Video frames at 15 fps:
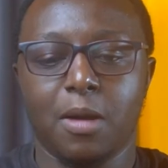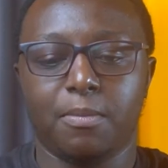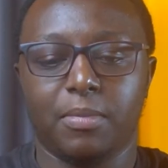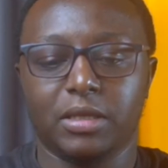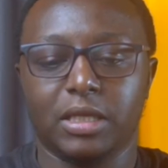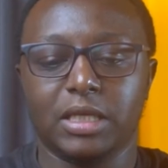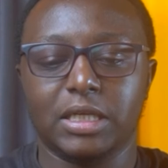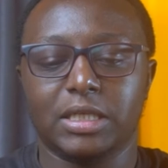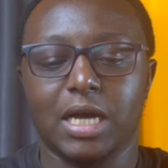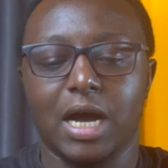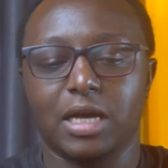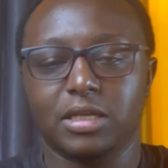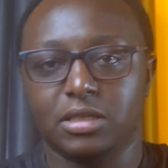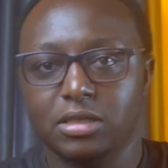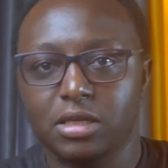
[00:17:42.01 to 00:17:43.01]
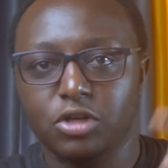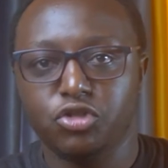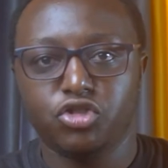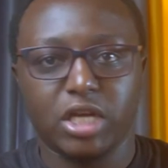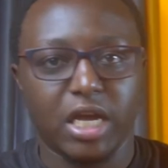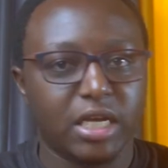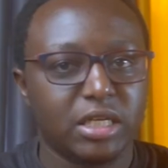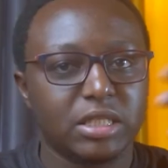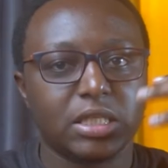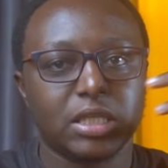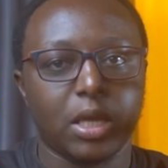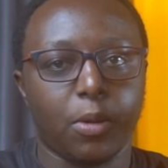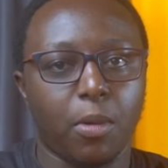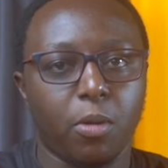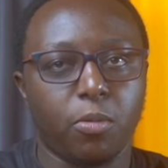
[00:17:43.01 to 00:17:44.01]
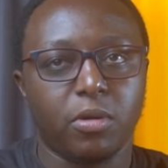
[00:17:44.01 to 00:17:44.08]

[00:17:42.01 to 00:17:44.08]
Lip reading: but then it has changed the way